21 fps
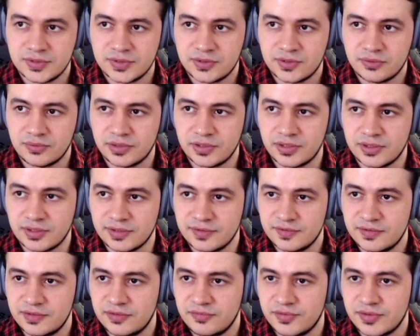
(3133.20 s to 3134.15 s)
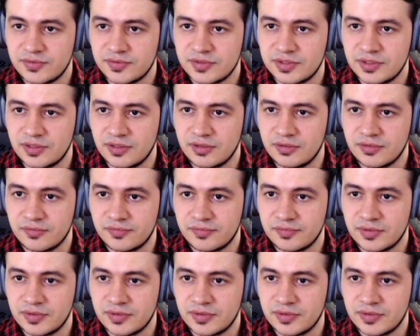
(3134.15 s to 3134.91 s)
No idea. Let's see if there's any other